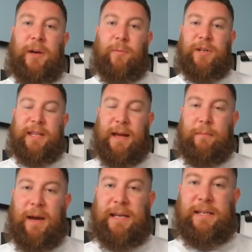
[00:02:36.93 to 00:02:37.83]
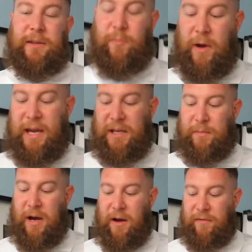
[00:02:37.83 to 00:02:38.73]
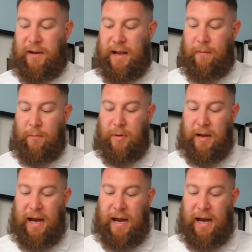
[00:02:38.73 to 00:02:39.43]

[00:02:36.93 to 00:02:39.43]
which then makes it the weakest part of the lamp